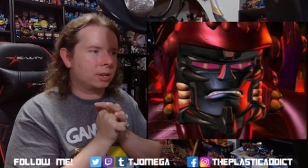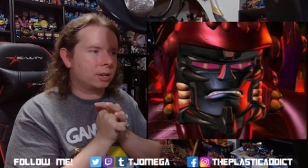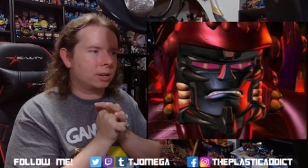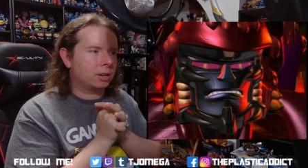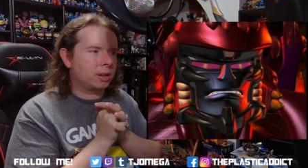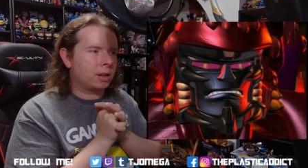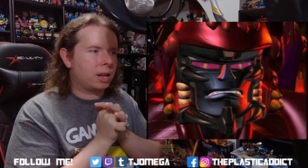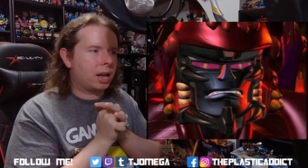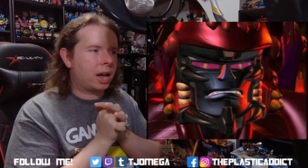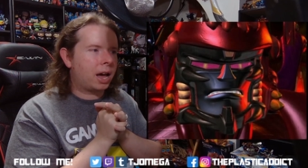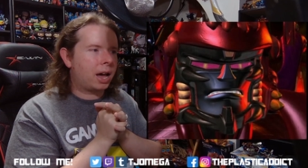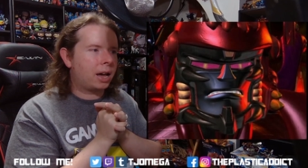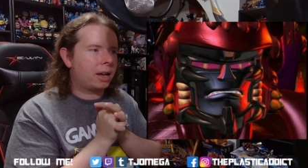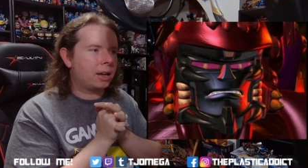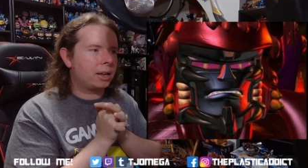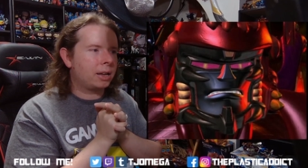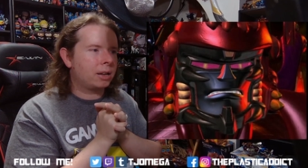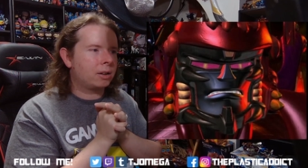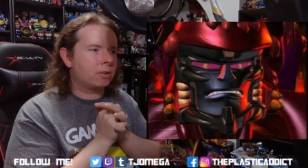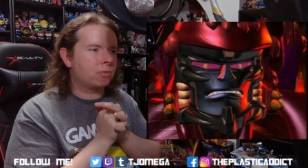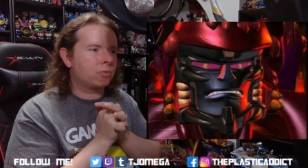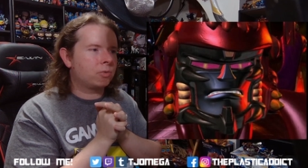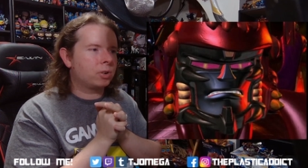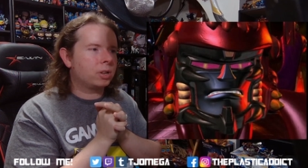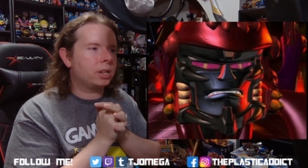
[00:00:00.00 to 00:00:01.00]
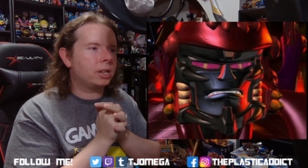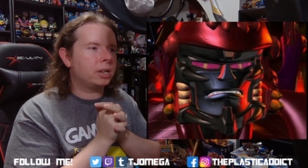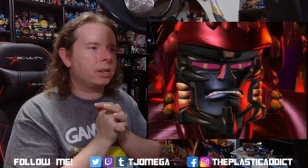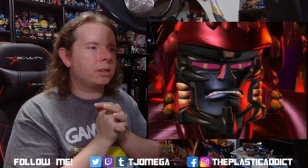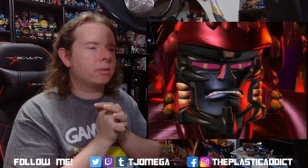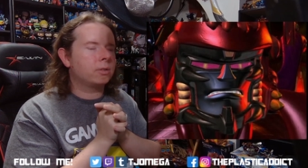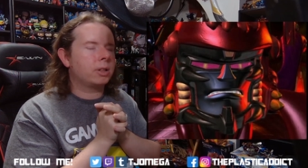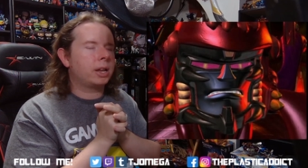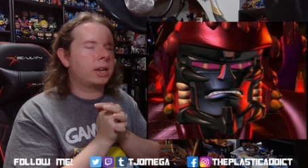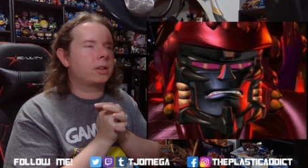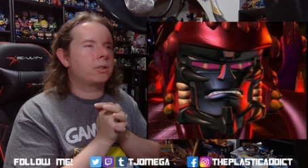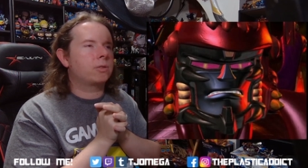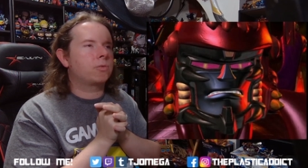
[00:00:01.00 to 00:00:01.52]
Uh, it really
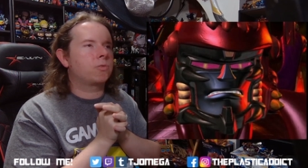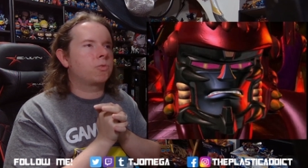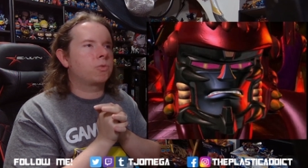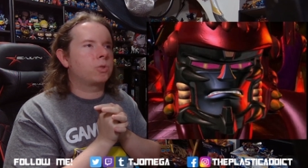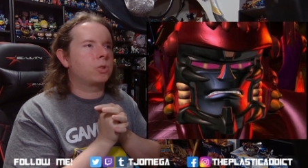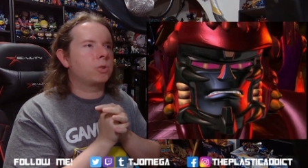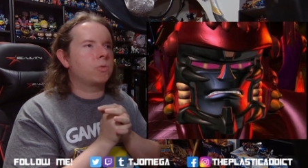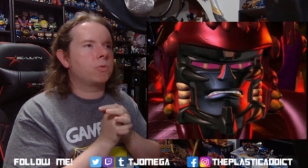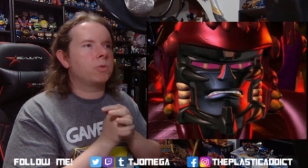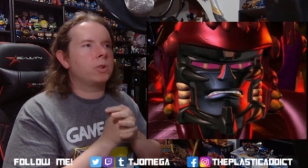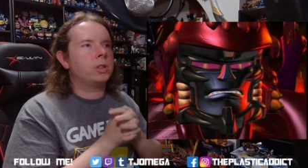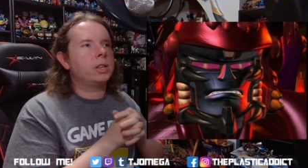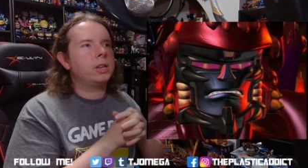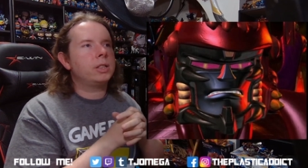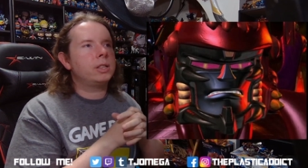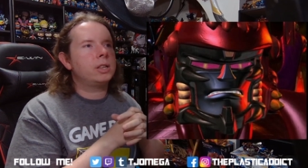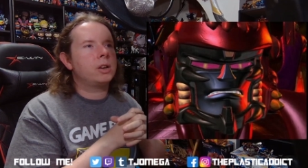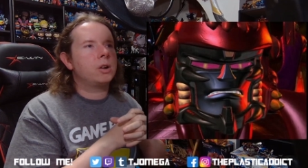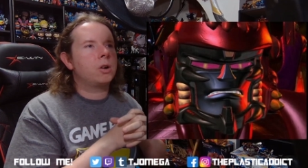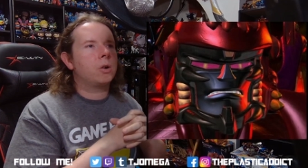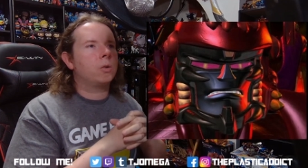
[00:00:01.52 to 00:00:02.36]
like the really the